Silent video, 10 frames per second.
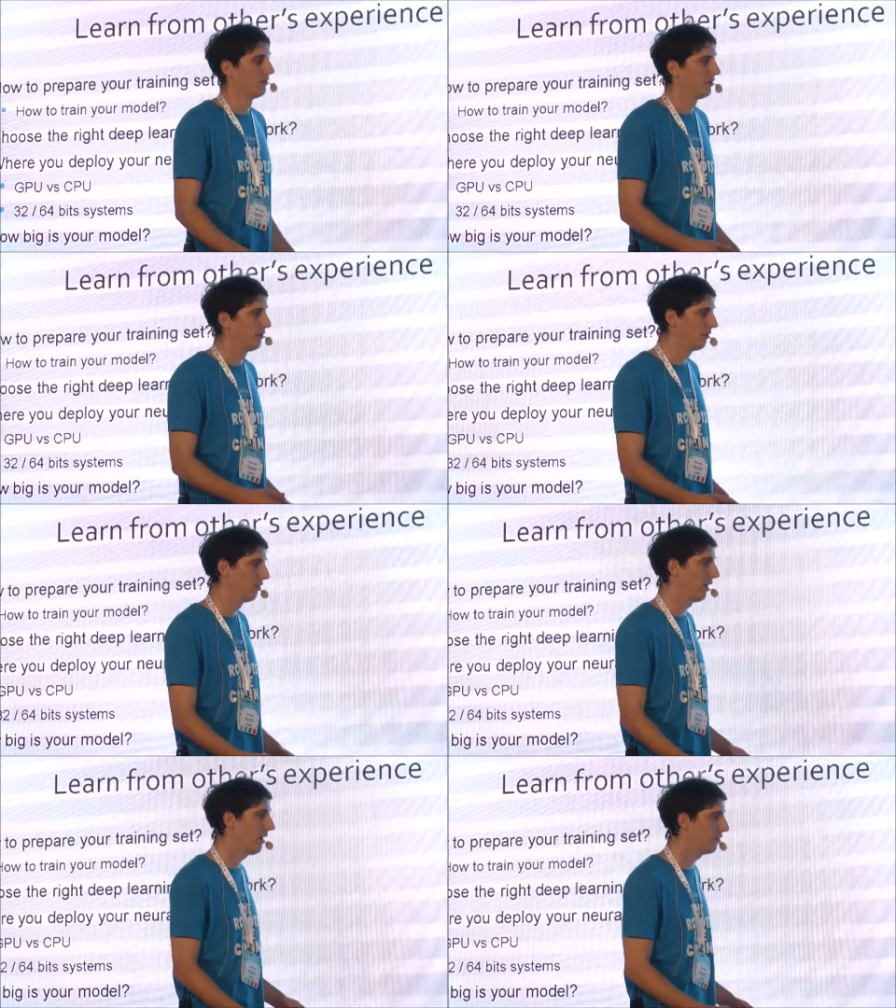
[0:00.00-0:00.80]
you'll
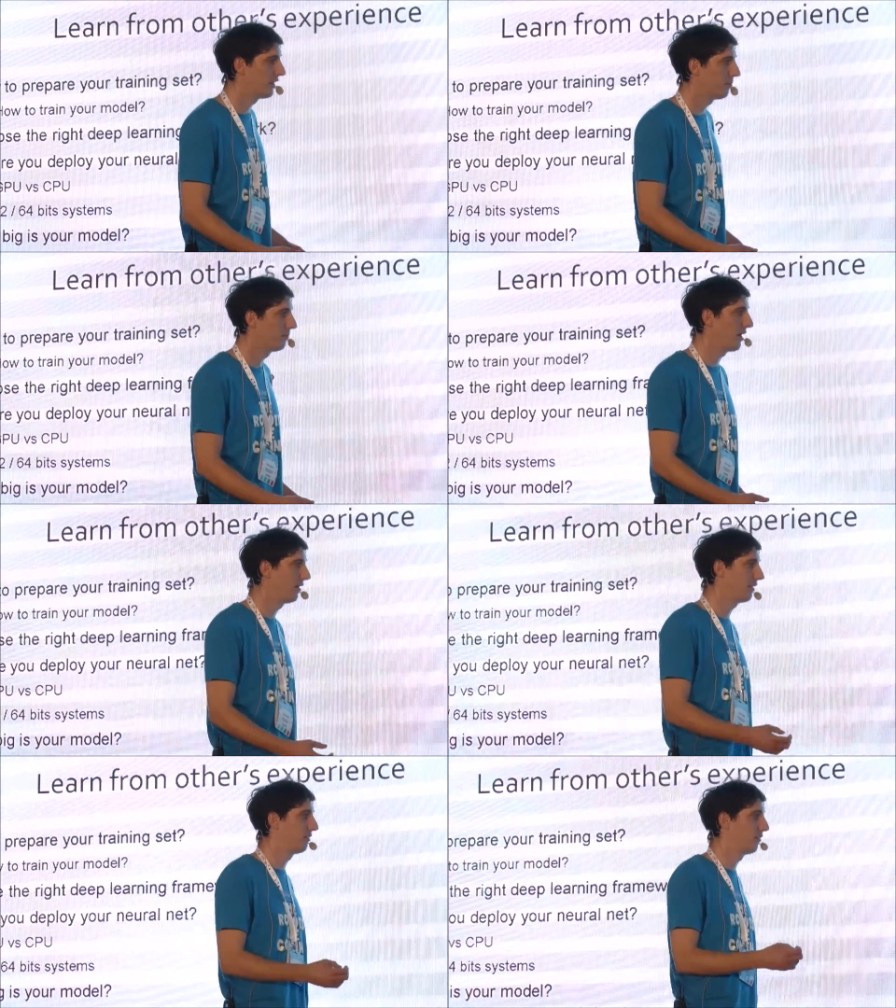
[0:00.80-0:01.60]
have to keep in mind
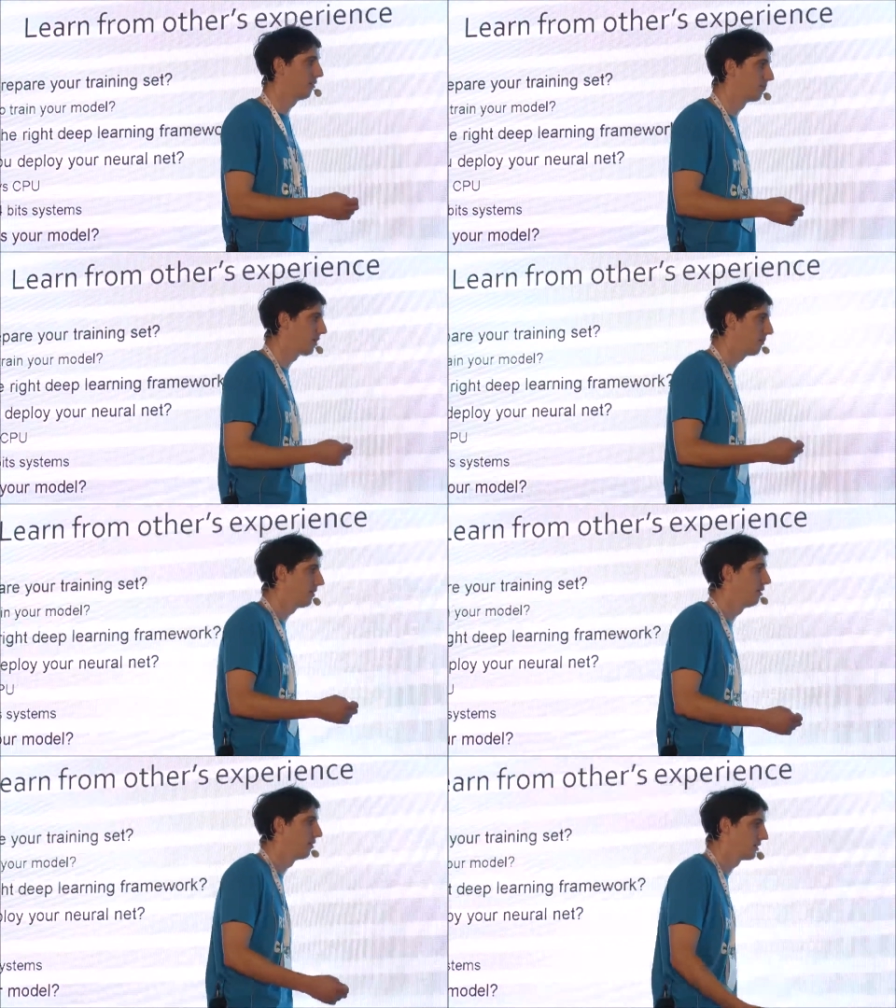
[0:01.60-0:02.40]
that you'll probably
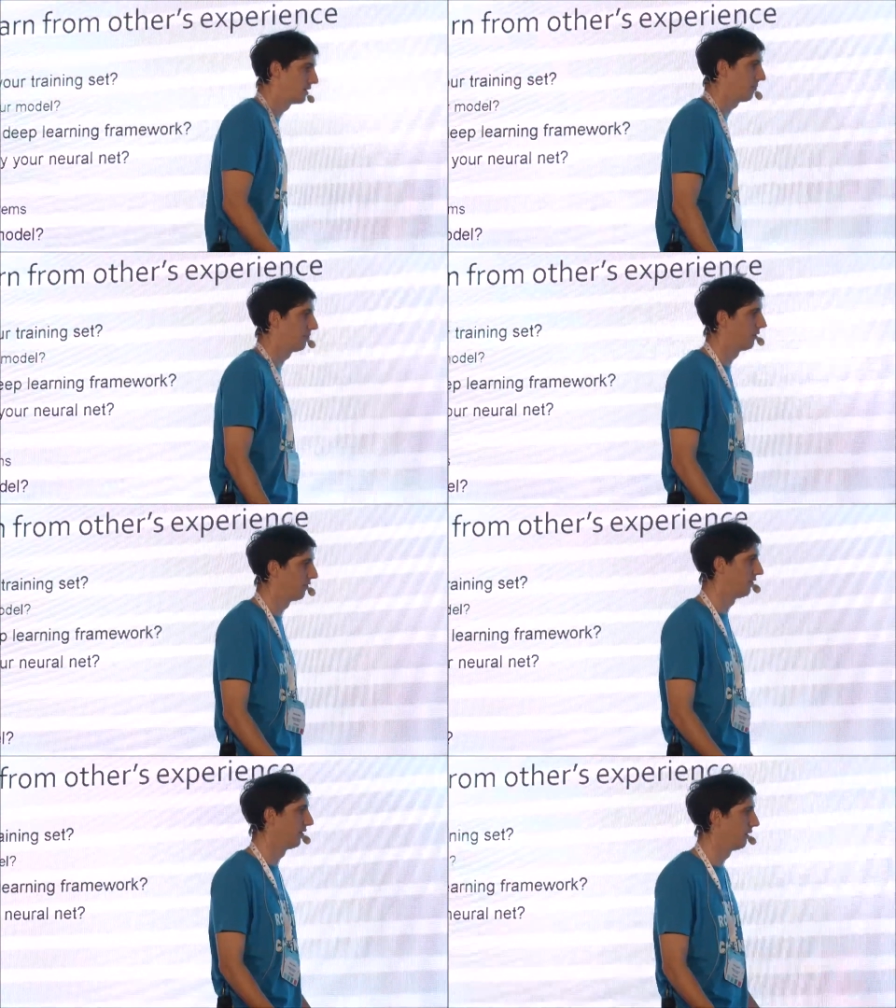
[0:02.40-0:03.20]
lose some of
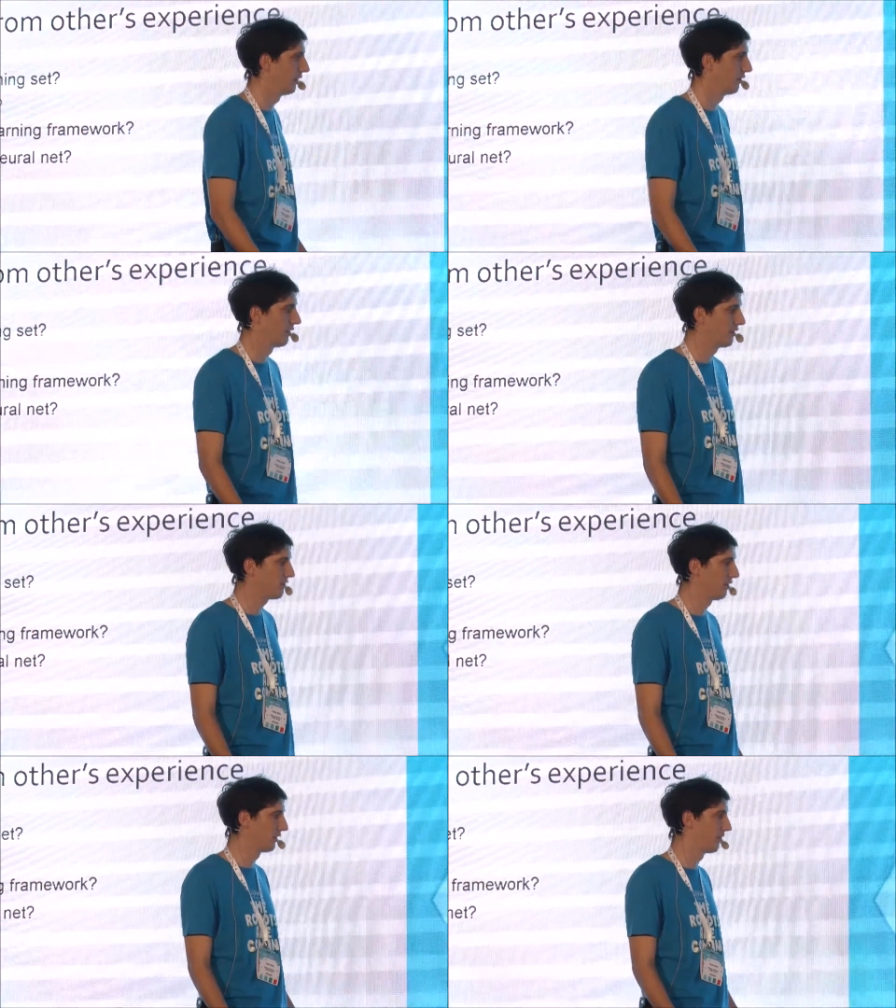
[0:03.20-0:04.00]
your
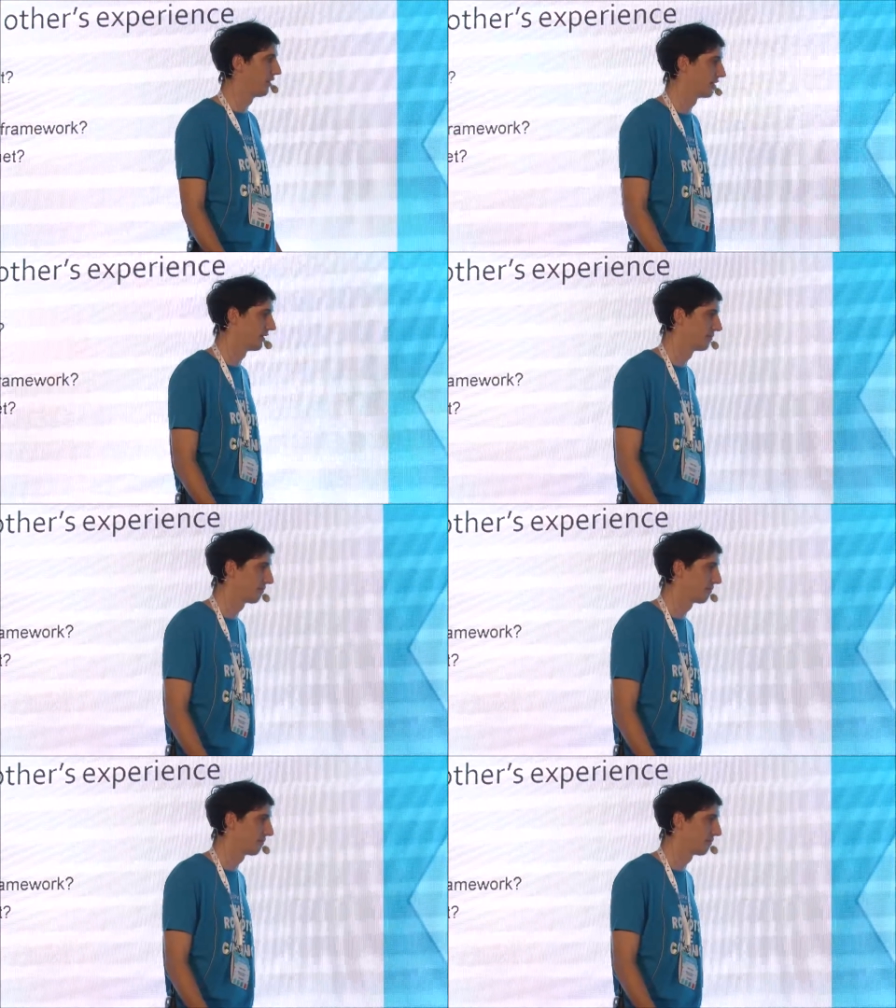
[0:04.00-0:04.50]
initial accuracy.